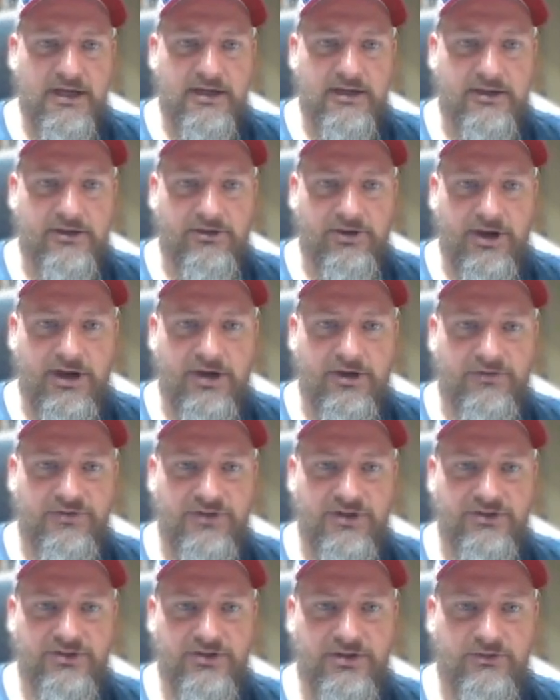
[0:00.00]
Creating our
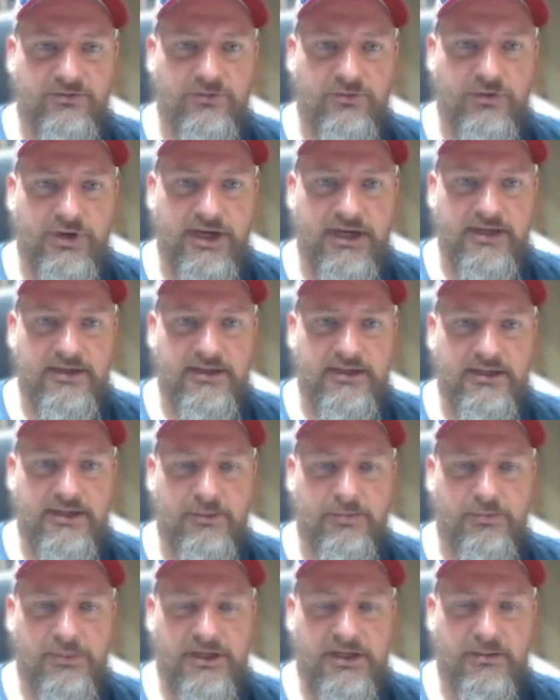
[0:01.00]
function of read
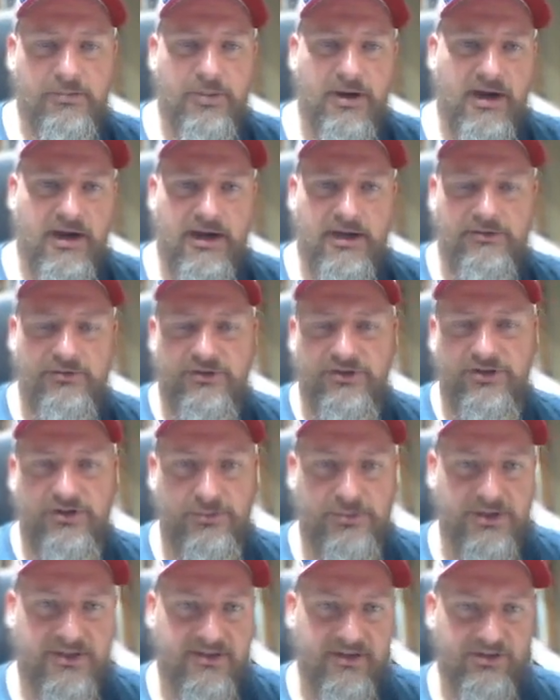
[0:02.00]
the pot, which is a
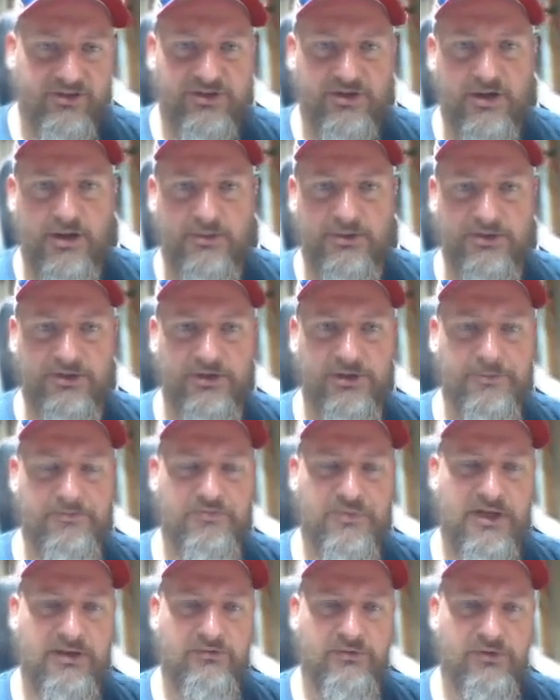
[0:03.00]

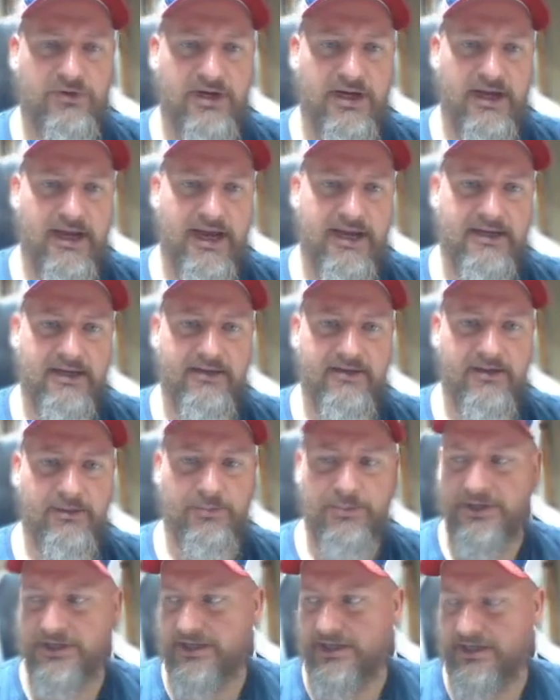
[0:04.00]
potentiometer, and we're adding into the
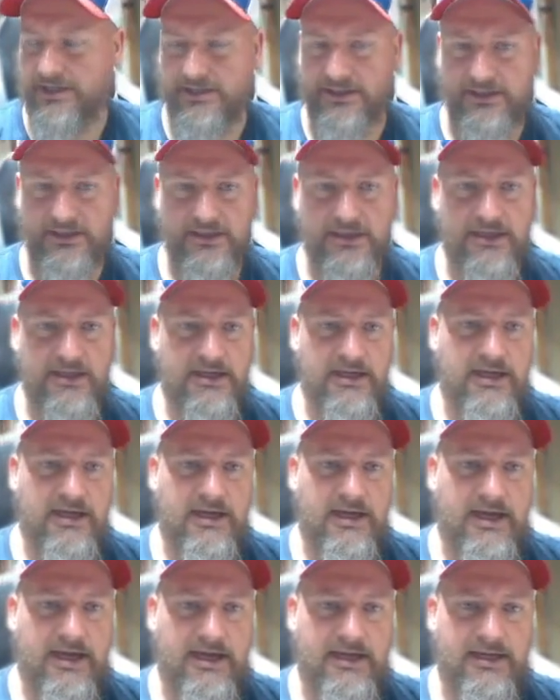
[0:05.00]
pin,
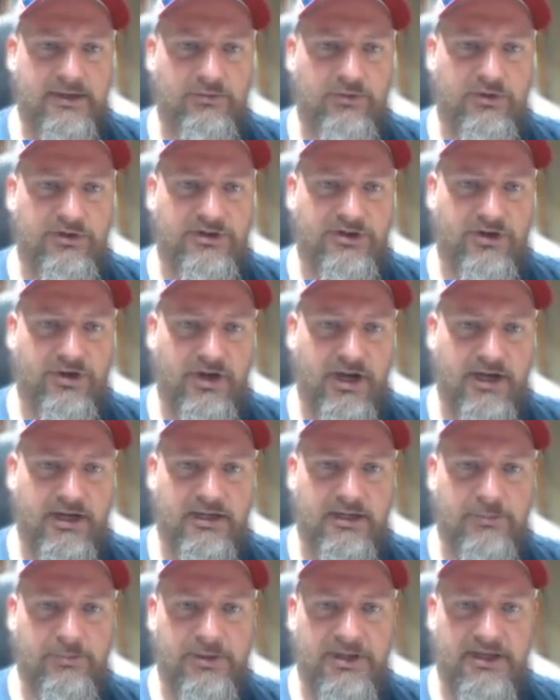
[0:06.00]
and then we're
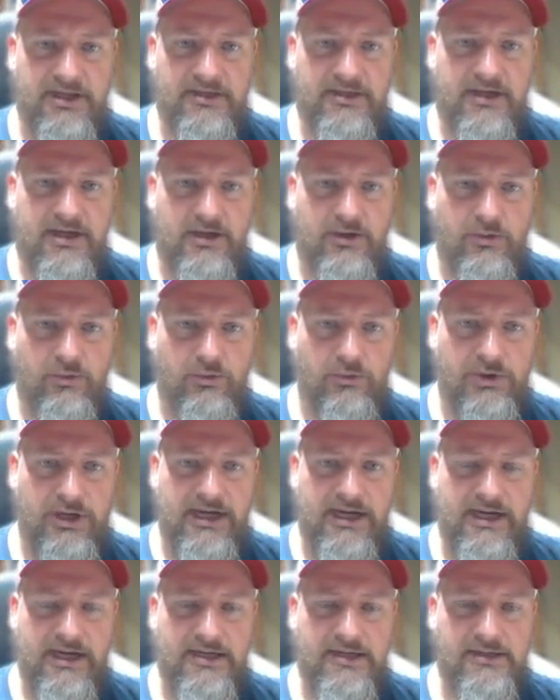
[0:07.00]
returning the
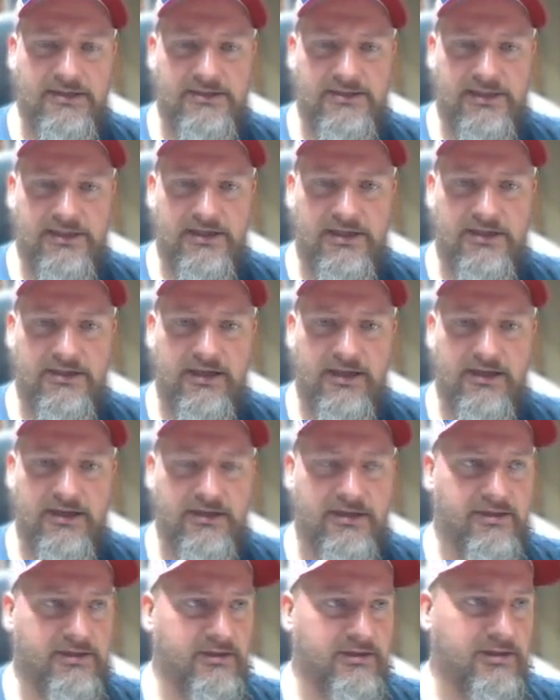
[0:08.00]
pin.read and then
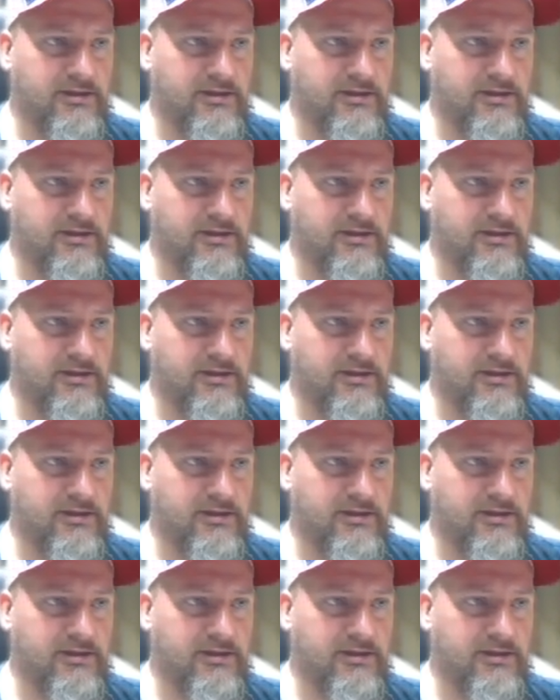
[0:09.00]
the